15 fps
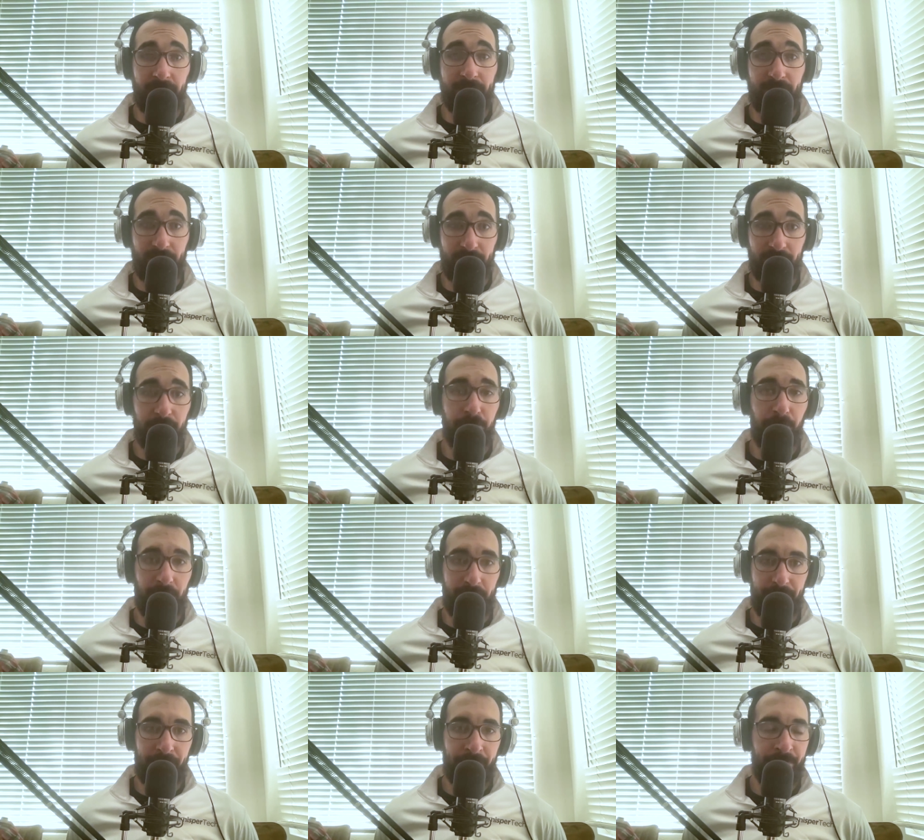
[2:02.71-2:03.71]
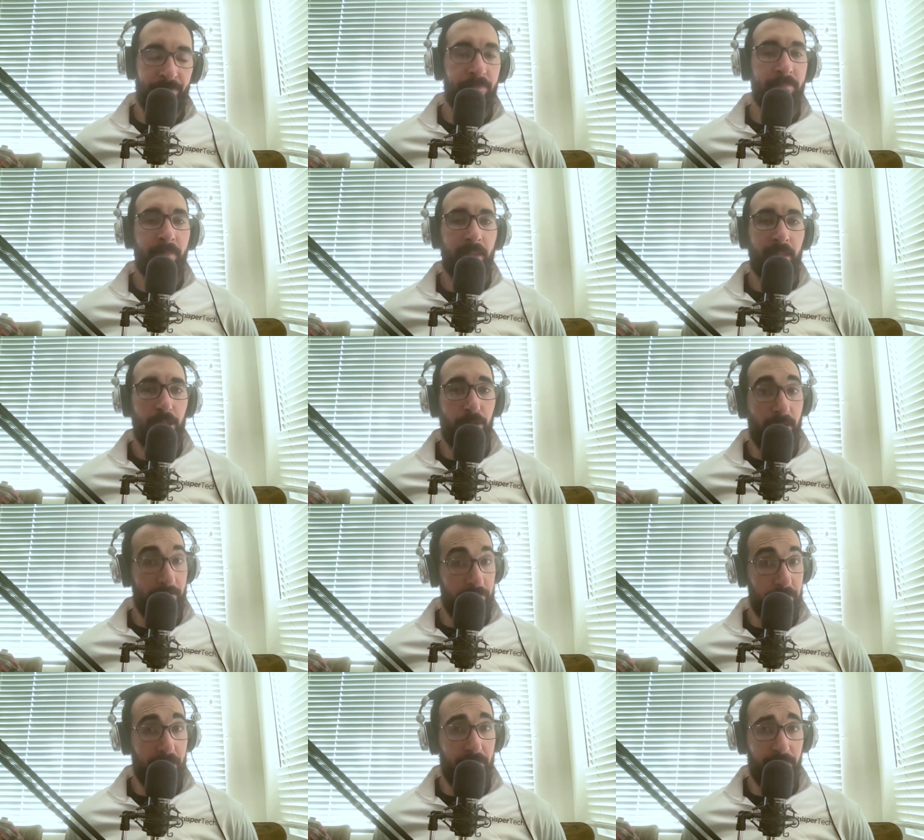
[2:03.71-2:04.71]
States. But you have
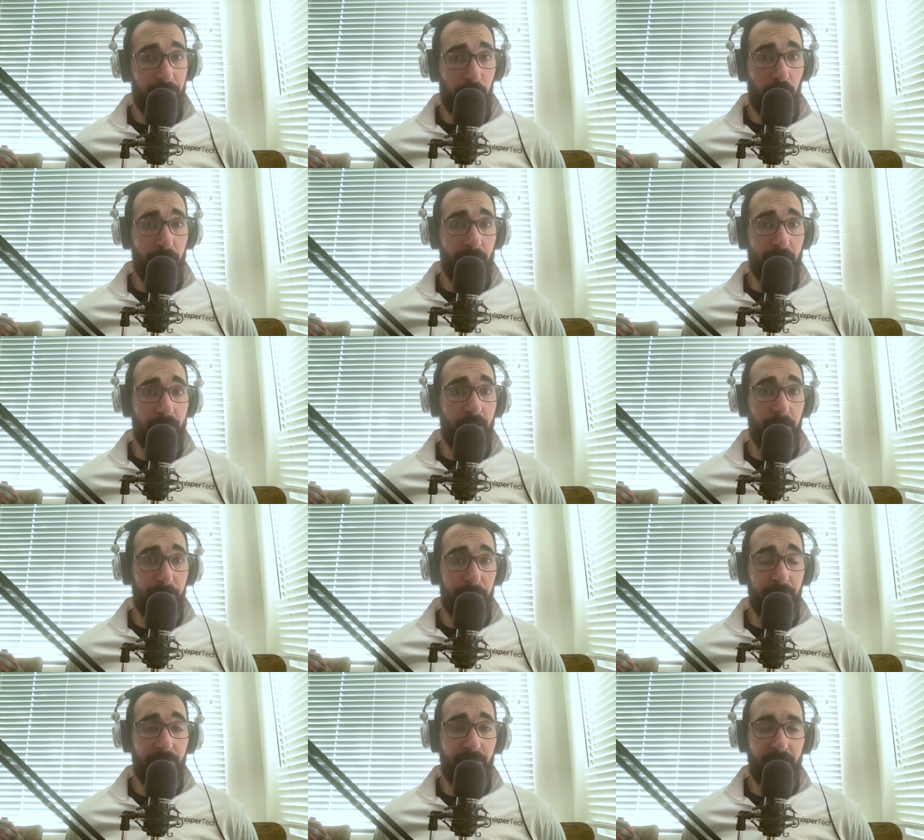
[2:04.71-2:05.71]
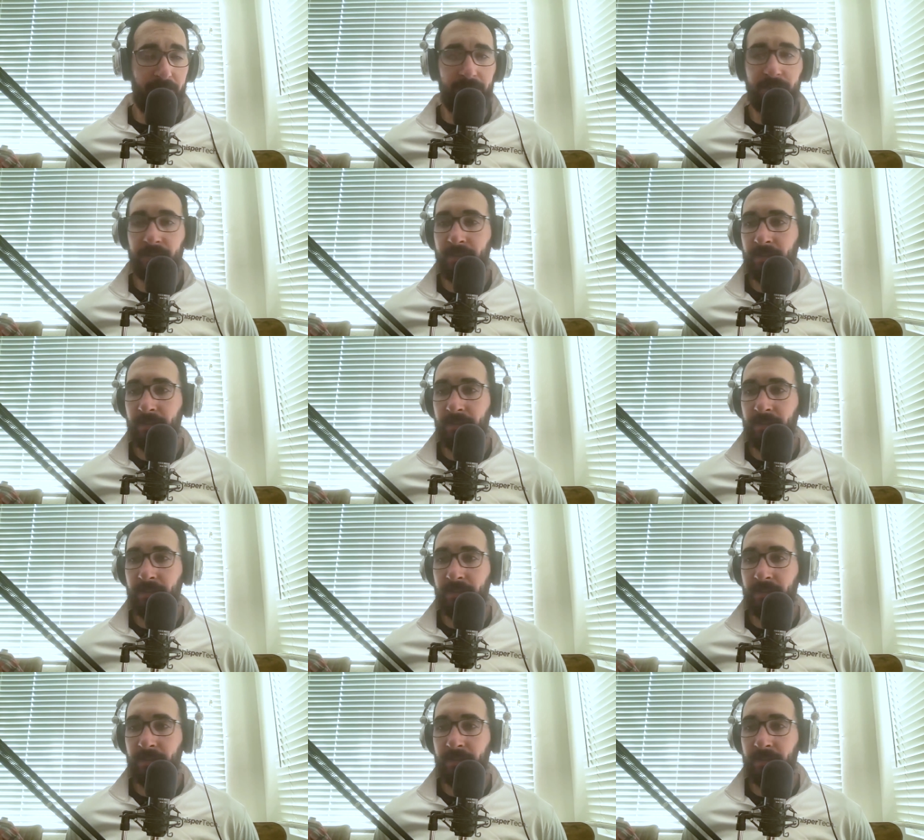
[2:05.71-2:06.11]
to be informed on a couple of things.